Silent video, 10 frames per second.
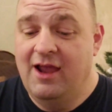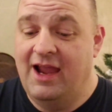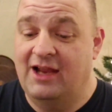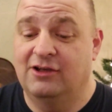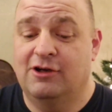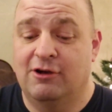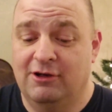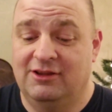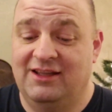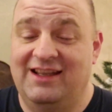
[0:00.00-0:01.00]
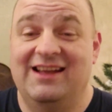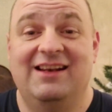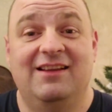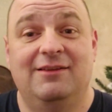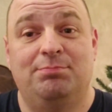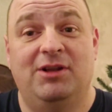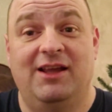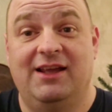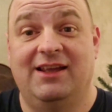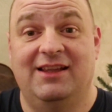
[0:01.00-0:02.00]
and currently it is
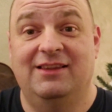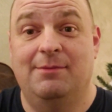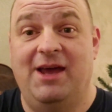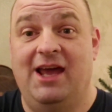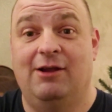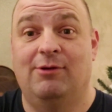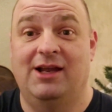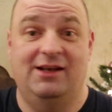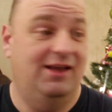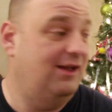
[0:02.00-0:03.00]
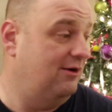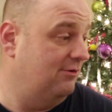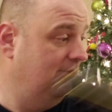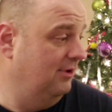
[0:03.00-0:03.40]
playing in the bag right now.